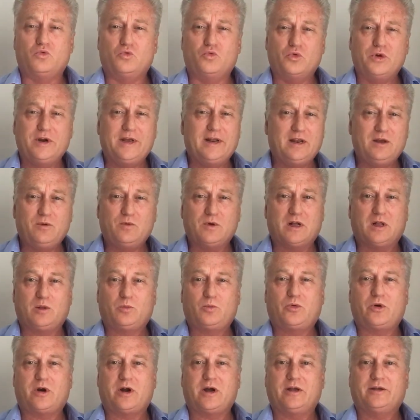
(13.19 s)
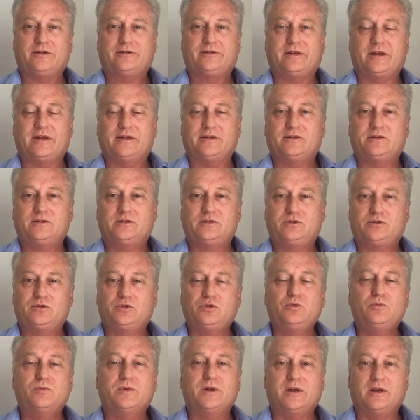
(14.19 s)
Really well priced at
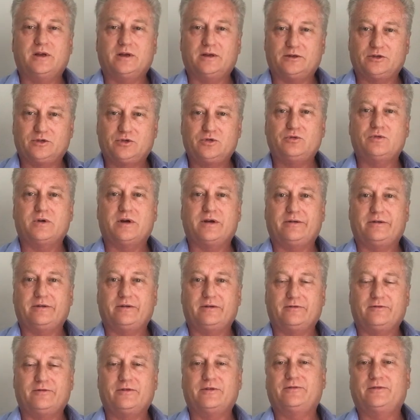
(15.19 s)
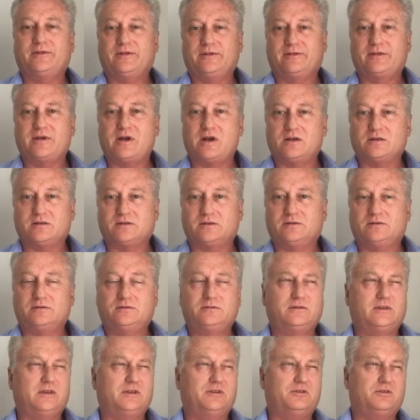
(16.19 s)

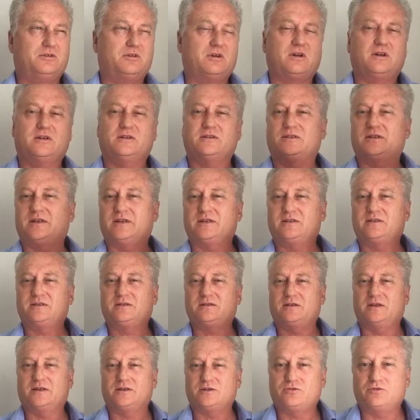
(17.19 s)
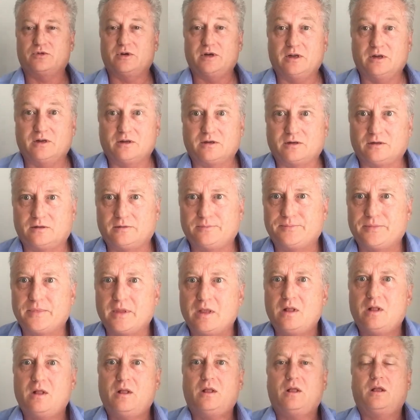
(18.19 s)
$2,250,000. That's really little,
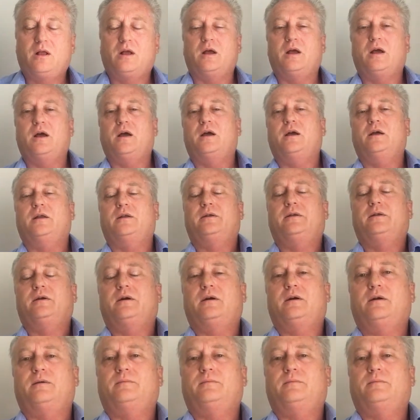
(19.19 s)
and